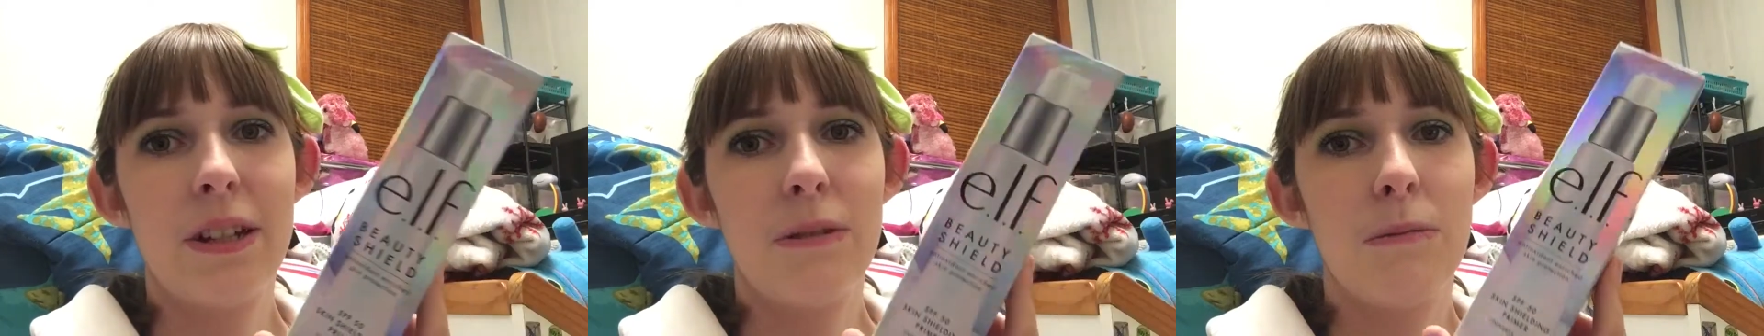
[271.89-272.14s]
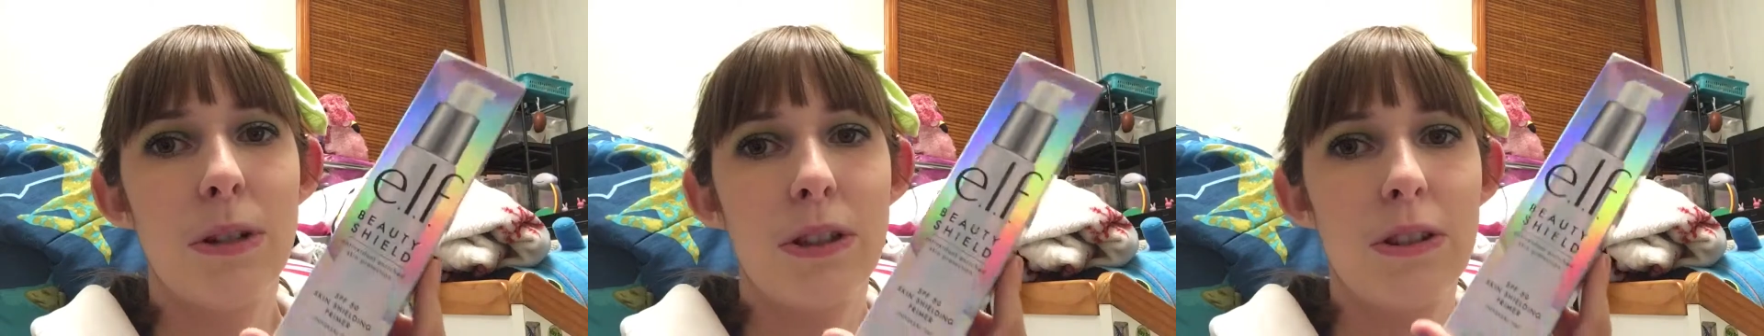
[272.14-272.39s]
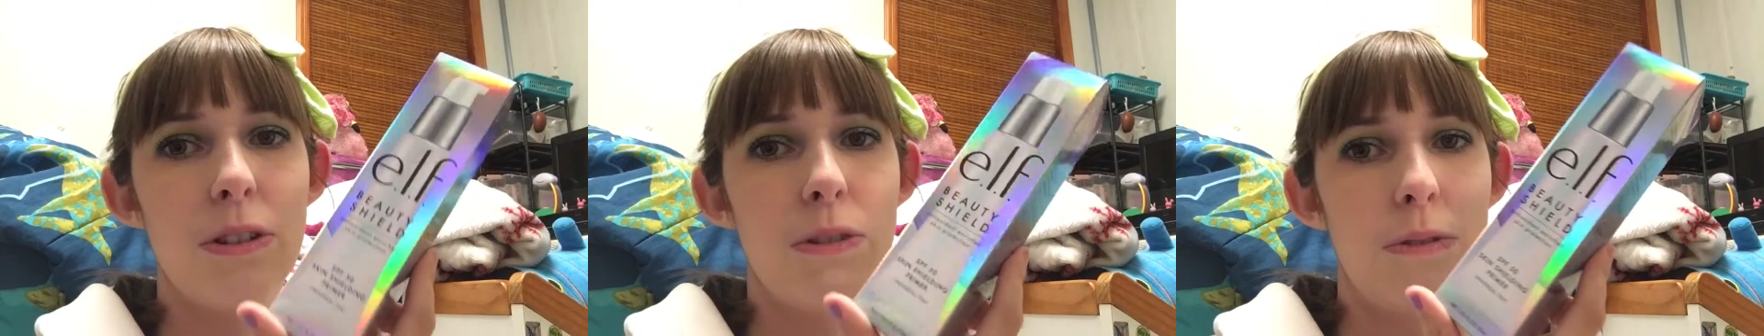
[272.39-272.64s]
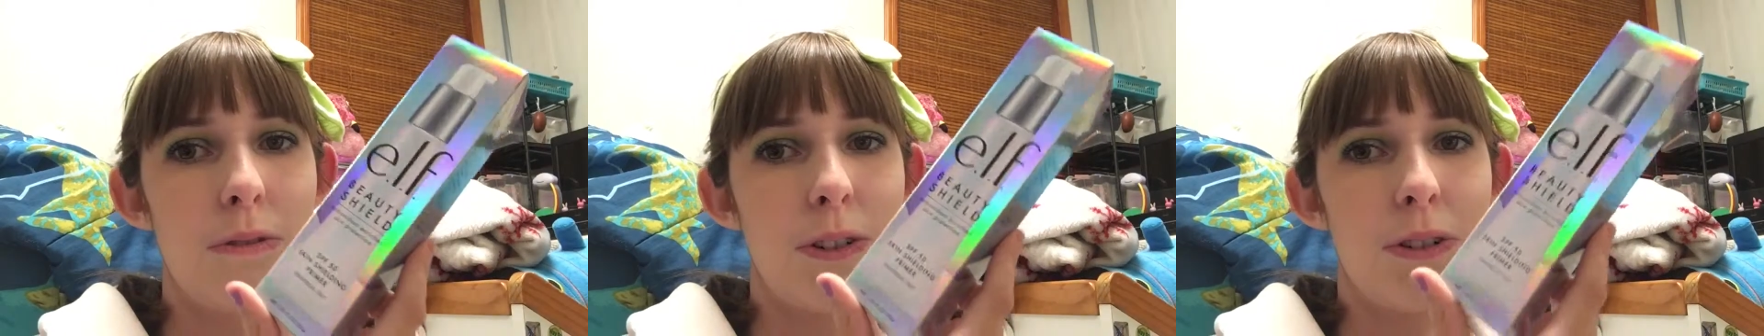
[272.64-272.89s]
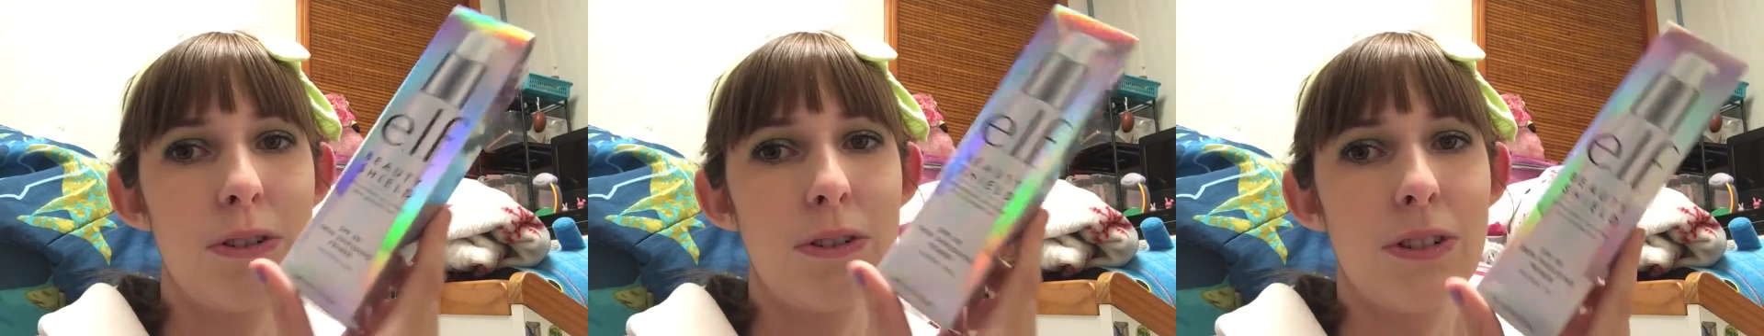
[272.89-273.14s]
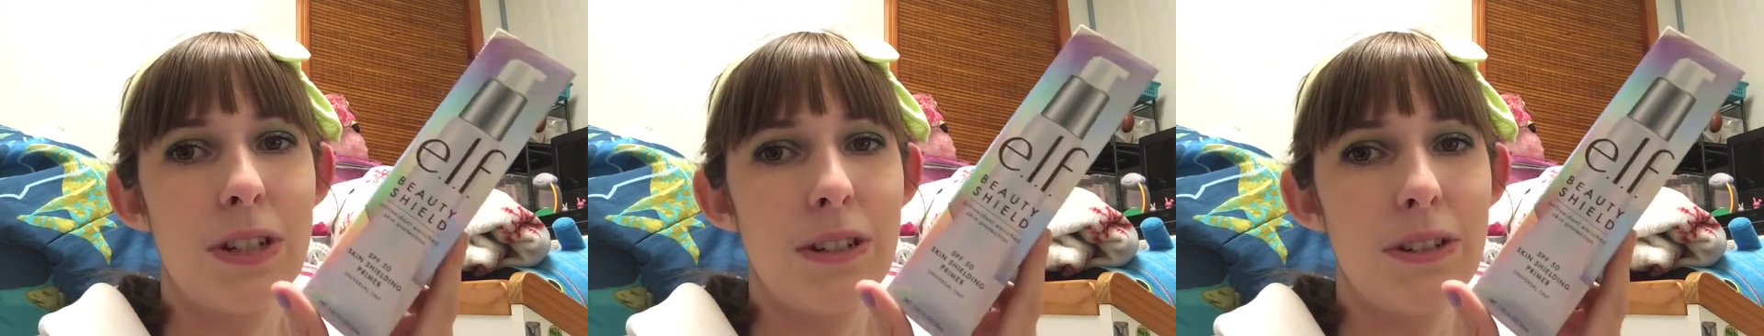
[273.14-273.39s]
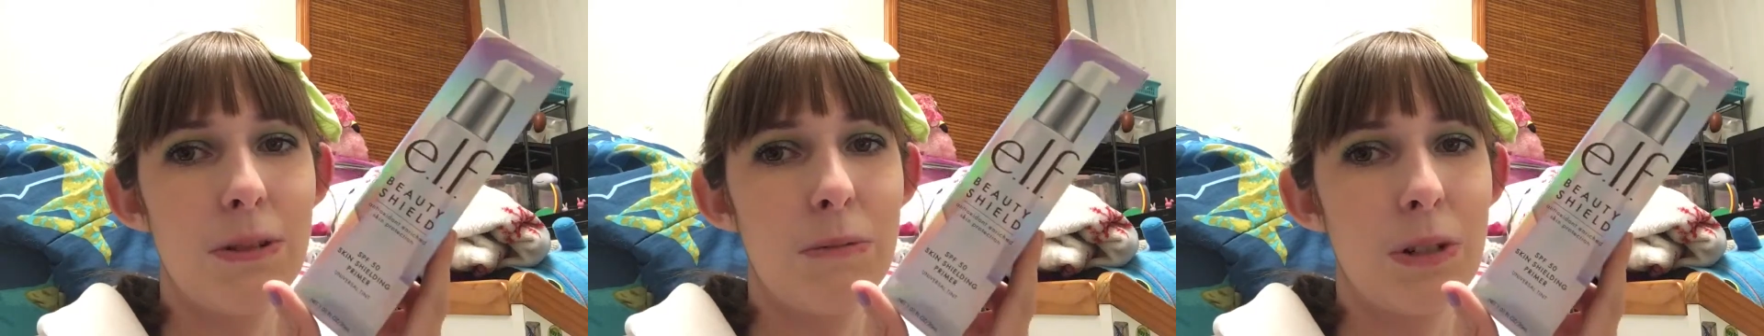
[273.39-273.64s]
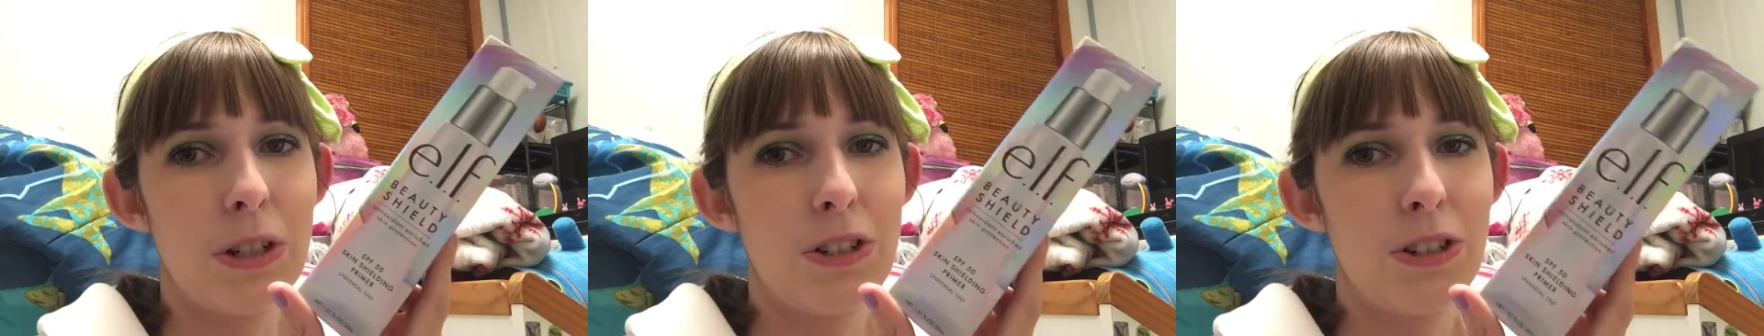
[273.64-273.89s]
with universal tint,
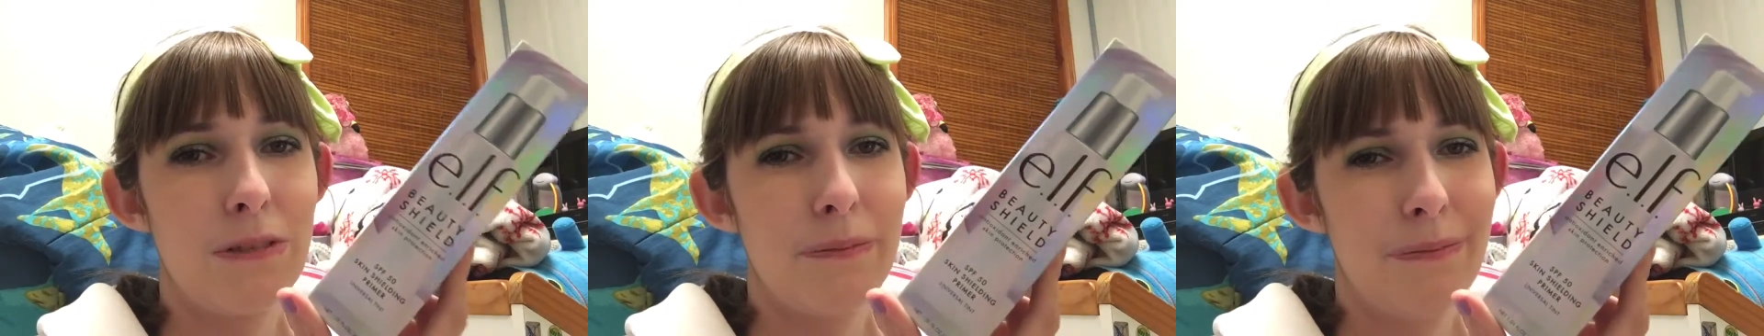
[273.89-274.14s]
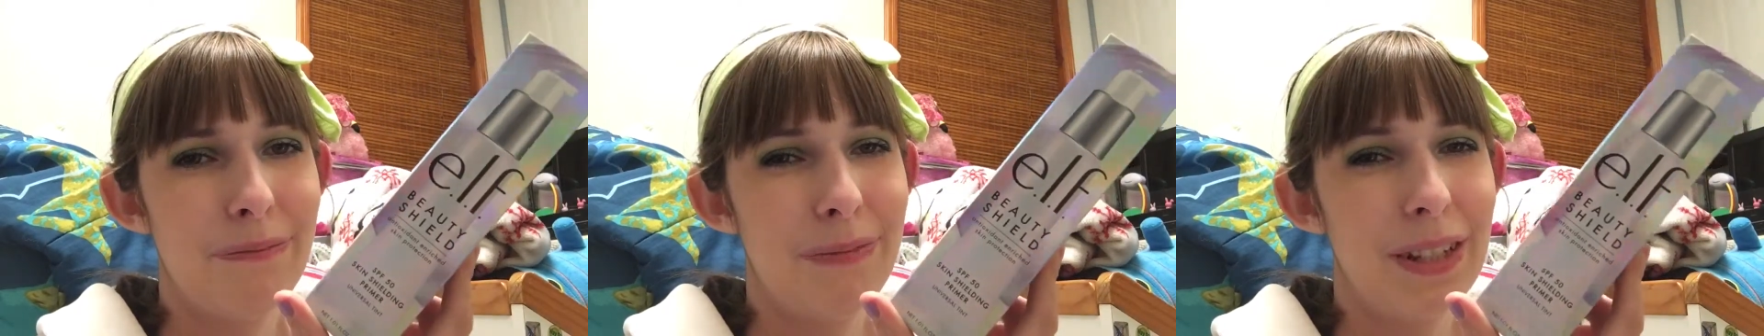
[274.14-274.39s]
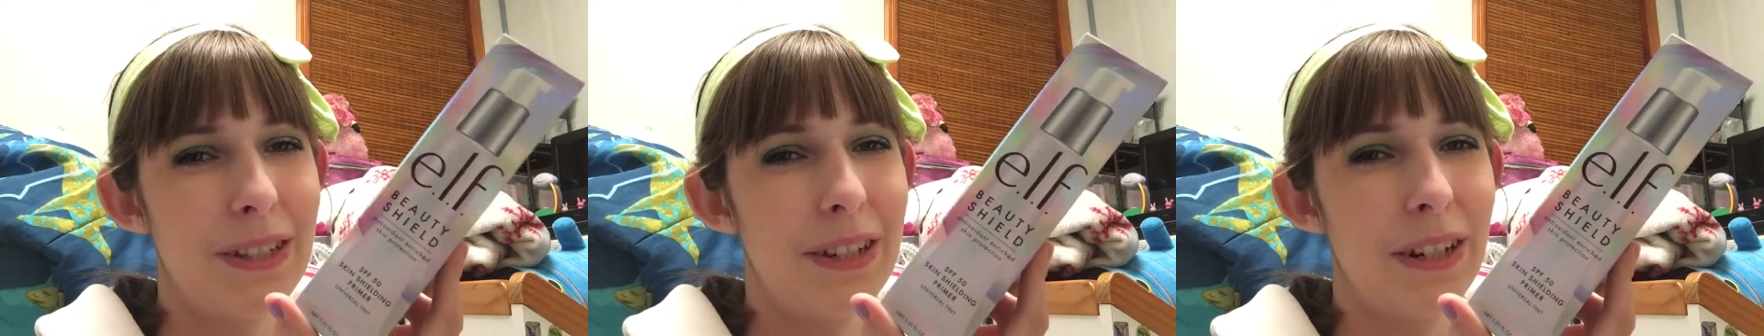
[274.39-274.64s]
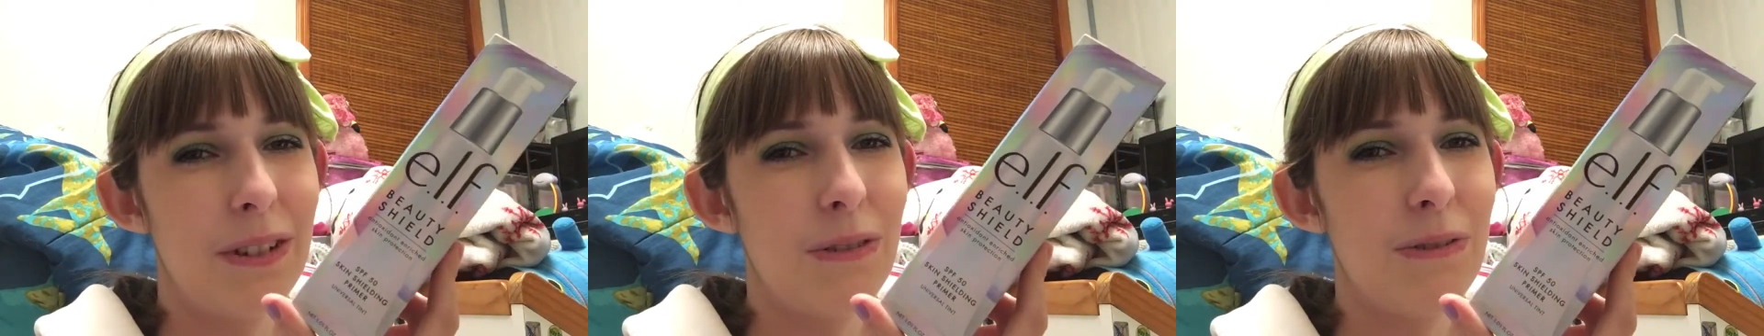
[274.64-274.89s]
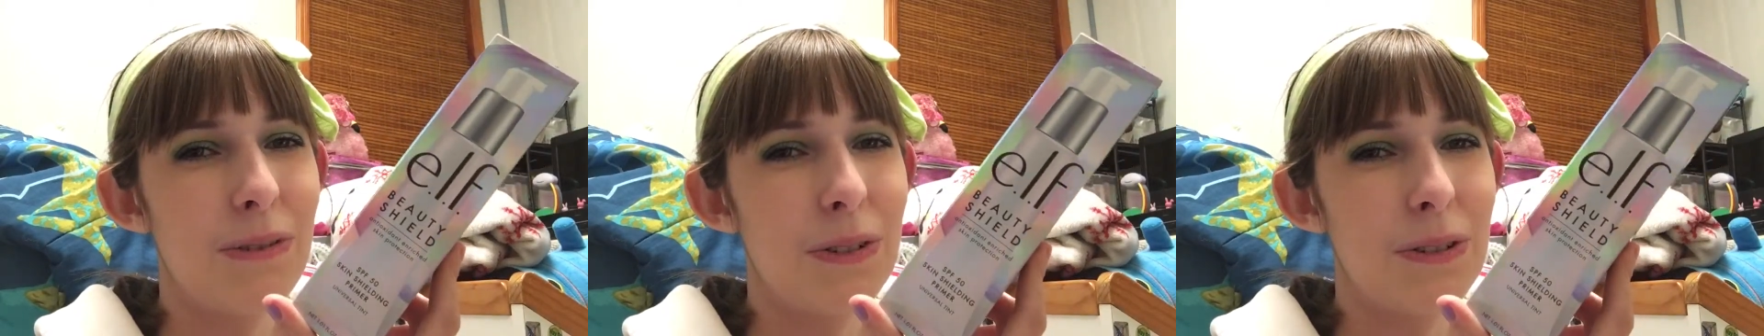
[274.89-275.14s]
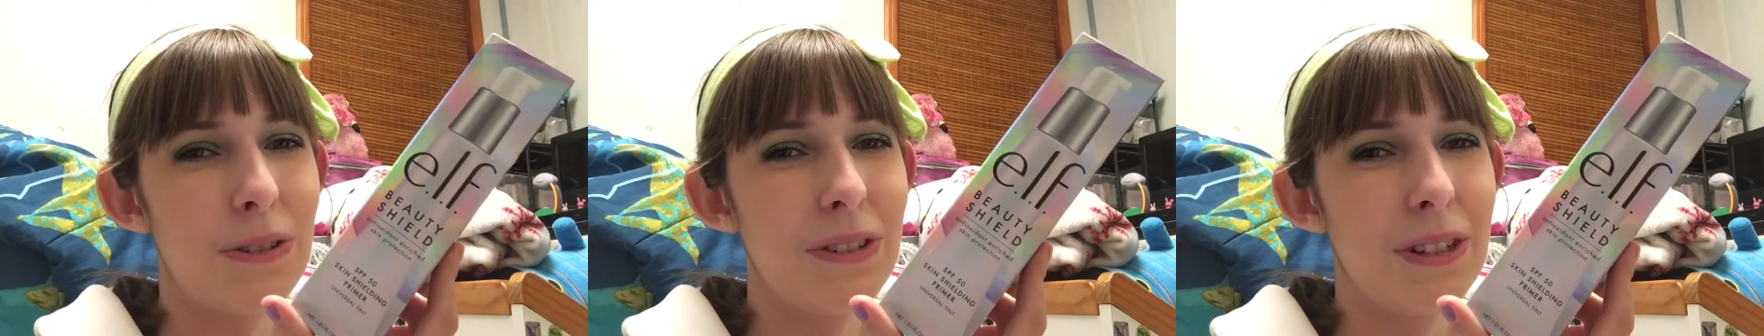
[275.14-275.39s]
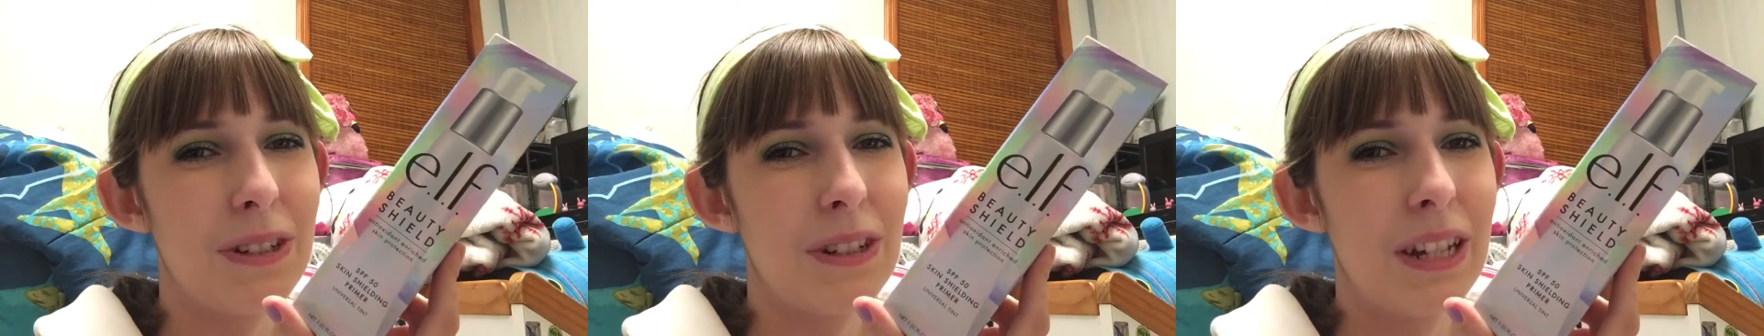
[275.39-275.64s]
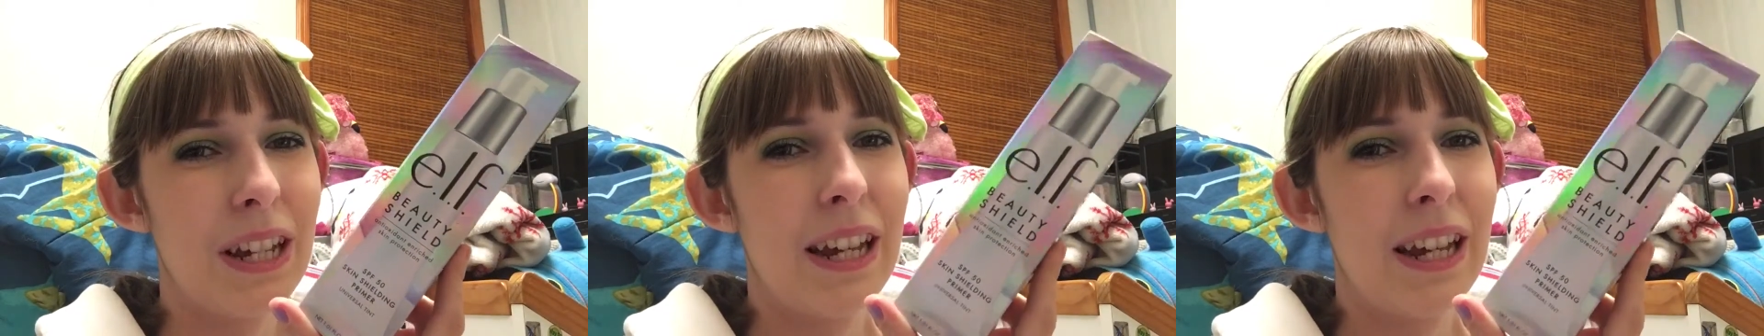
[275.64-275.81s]
which it's not a universal tint.